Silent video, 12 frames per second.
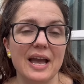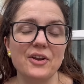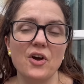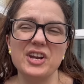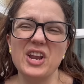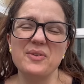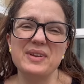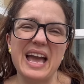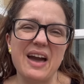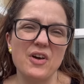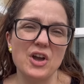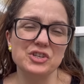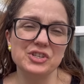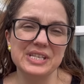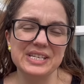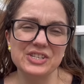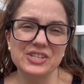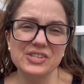and i know now that i just
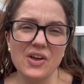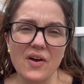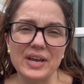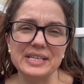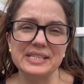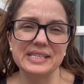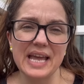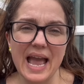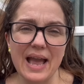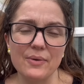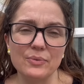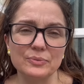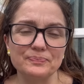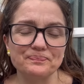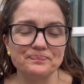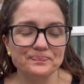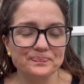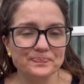need to size down
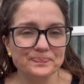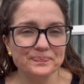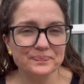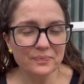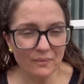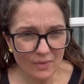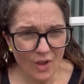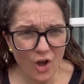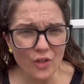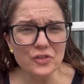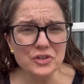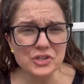on the